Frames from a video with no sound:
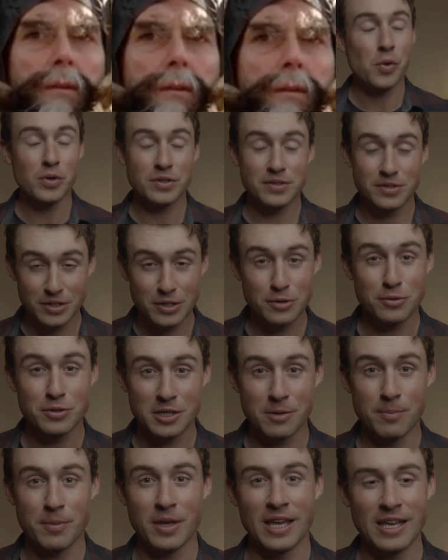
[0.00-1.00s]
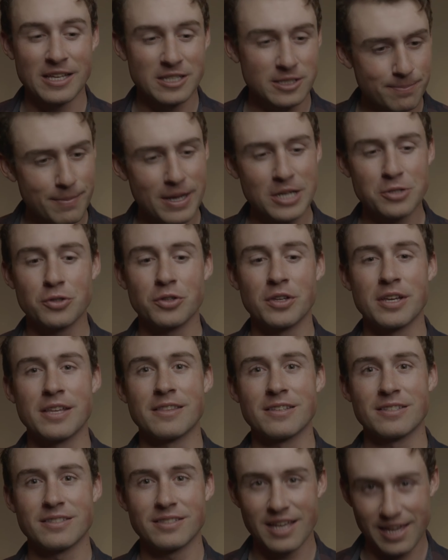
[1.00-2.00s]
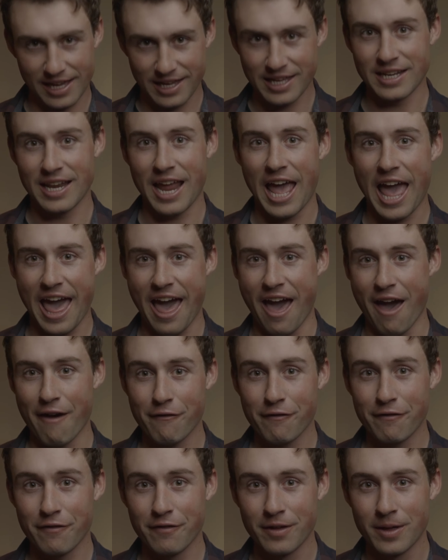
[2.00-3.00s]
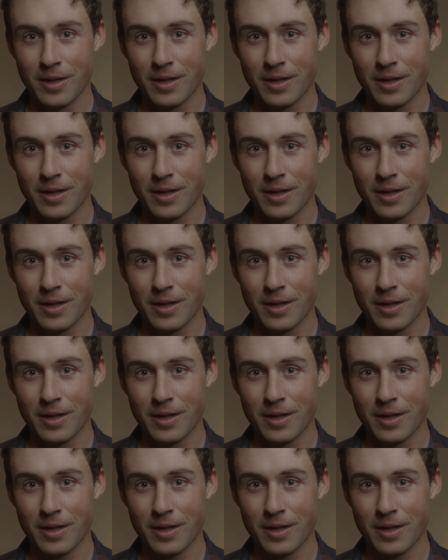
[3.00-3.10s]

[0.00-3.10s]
was new to me, especially in the second half.